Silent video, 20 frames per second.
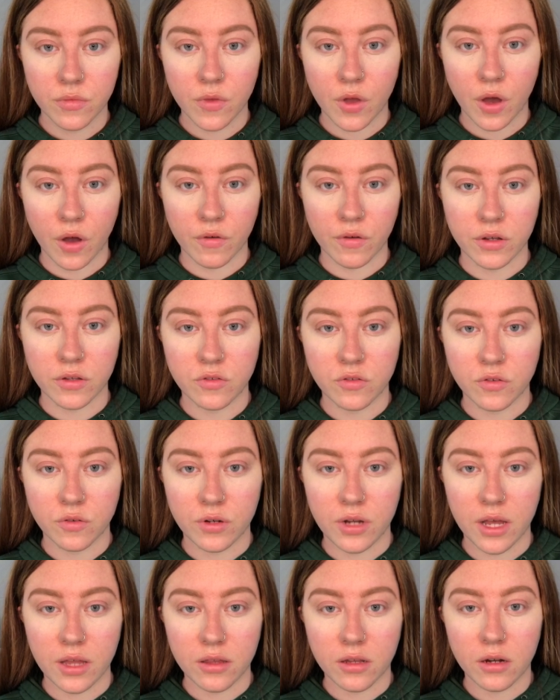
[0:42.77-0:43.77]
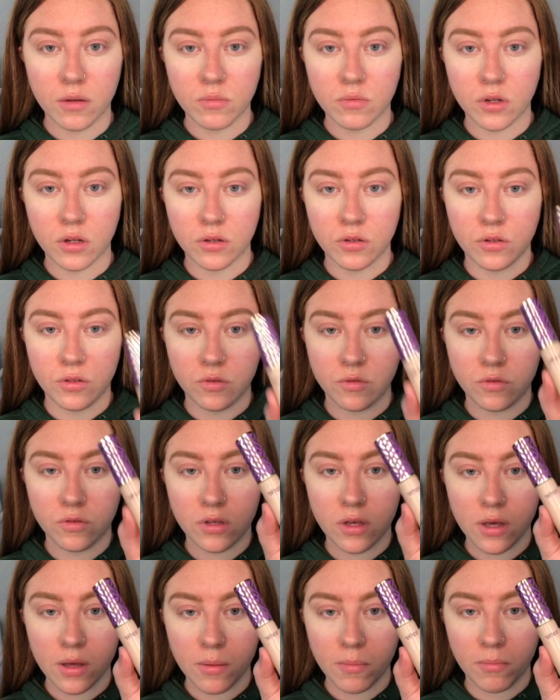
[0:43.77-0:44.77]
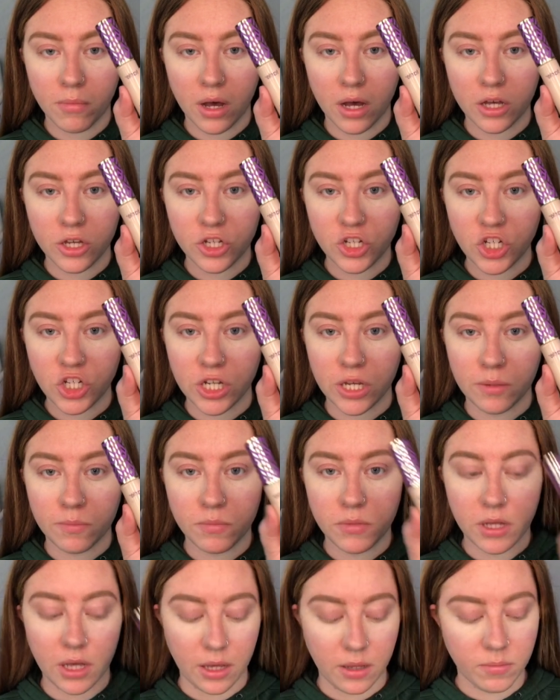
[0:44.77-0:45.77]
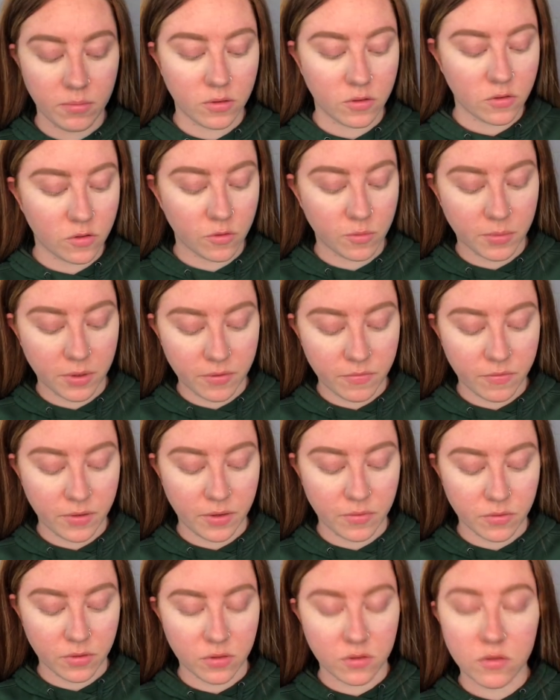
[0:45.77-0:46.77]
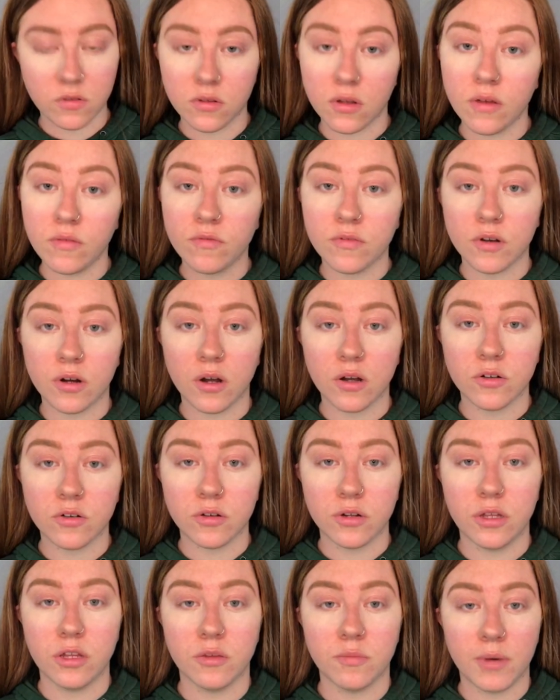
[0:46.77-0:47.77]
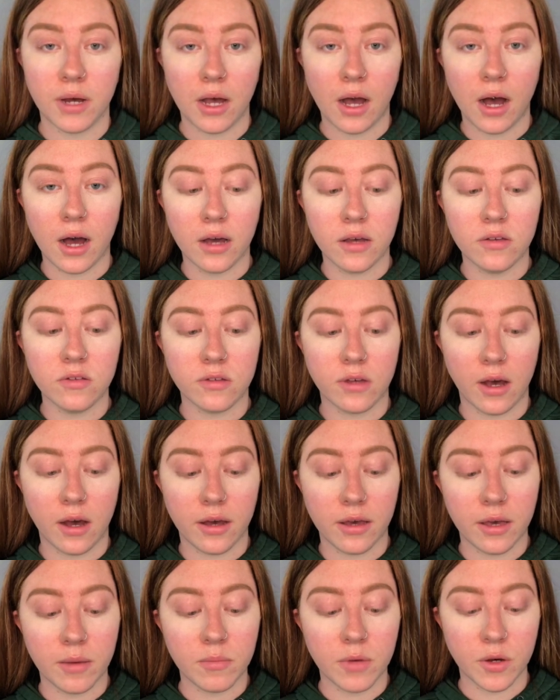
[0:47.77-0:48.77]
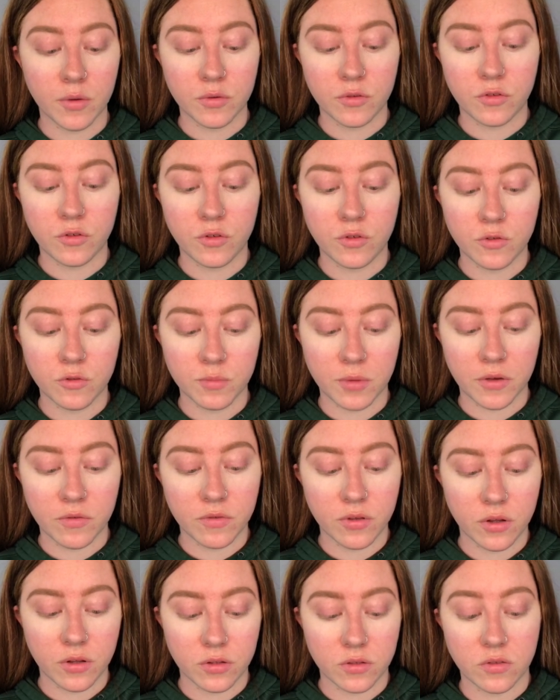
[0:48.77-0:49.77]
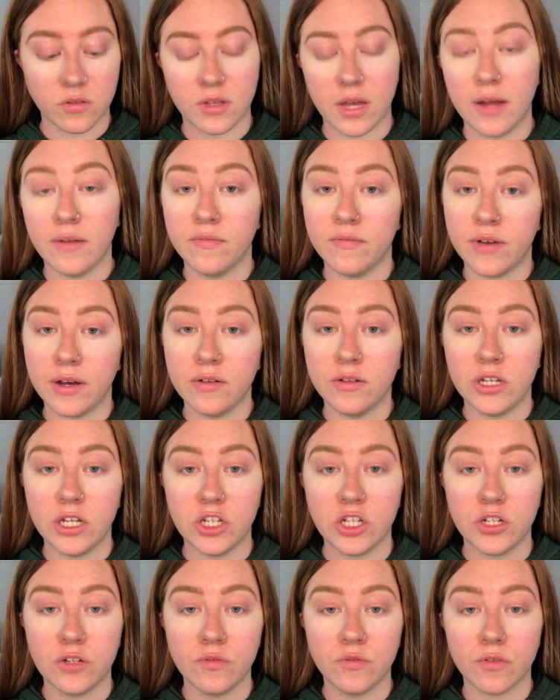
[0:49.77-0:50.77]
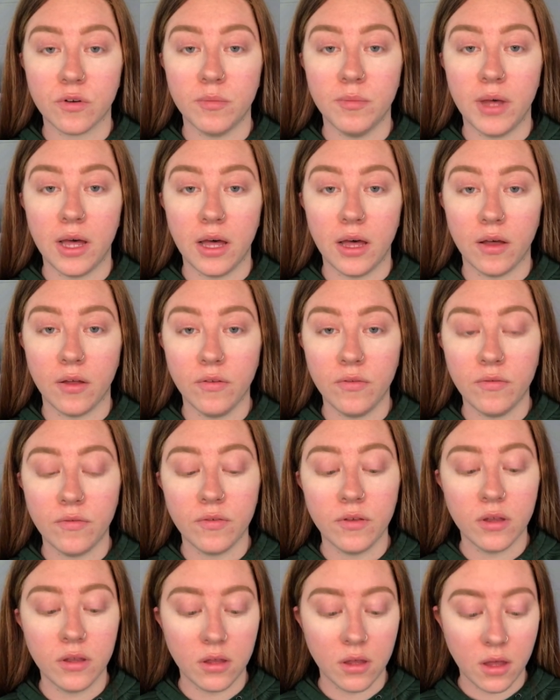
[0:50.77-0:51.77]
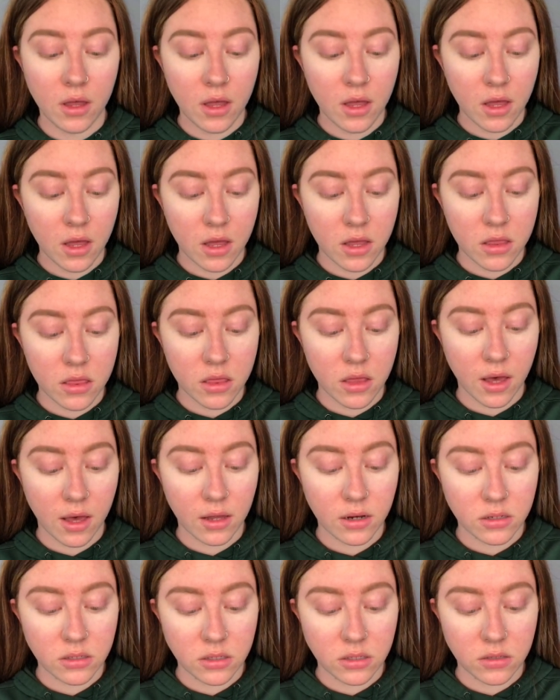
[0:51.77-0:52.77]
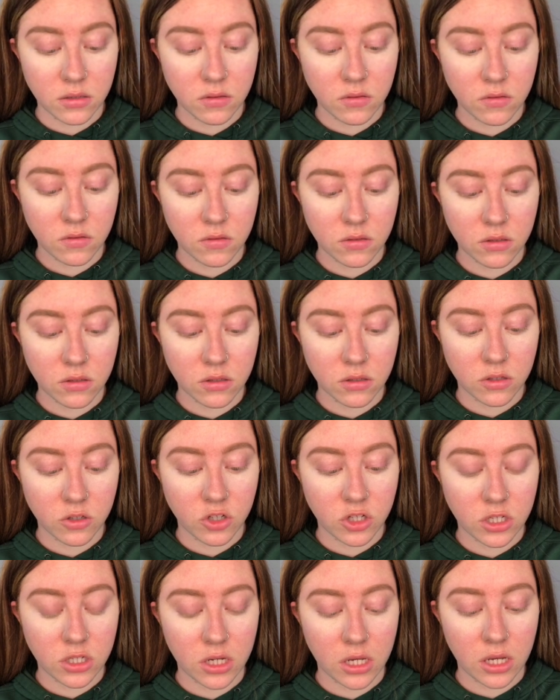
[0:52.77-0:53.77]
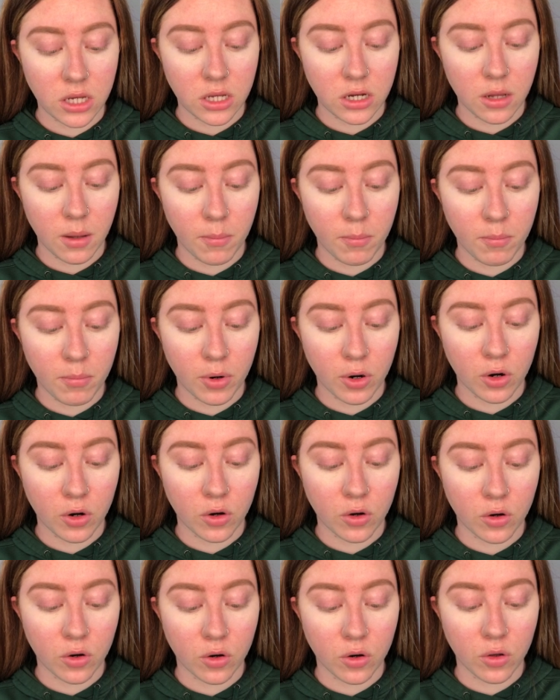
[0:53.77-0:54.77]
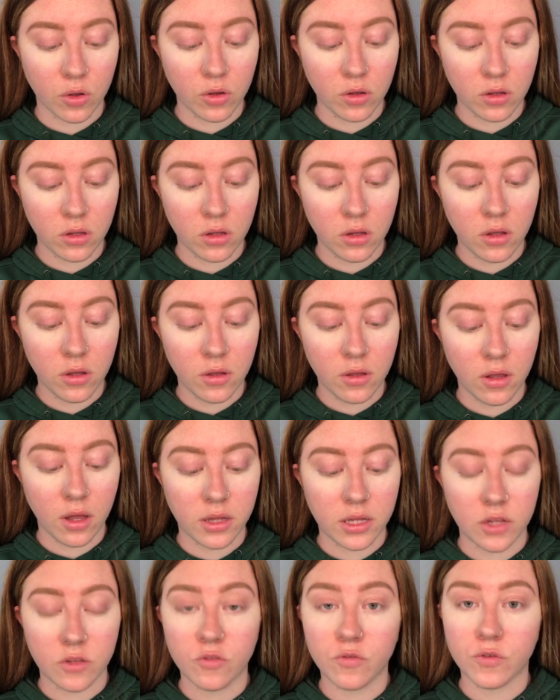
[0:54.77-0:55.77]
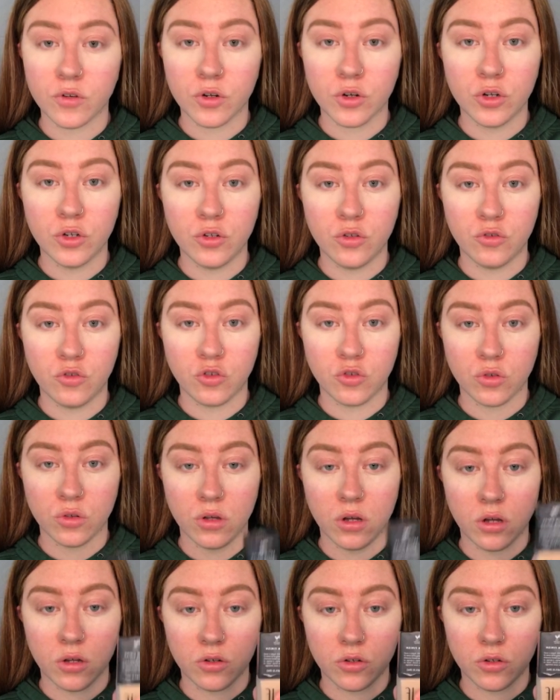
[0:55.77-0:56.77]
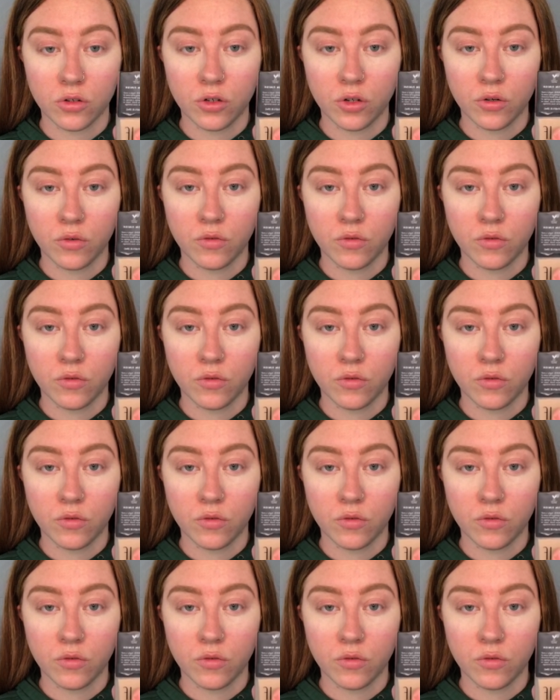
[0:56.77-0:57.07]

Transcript: Alright, so now that I'm done using my Shape Tape, this is my favorite stuff for underneath my eyes, I am going to use my Flawless Satin Foundation from e.l.f. And that is in the shade Pearl, and that's for neutral undertone.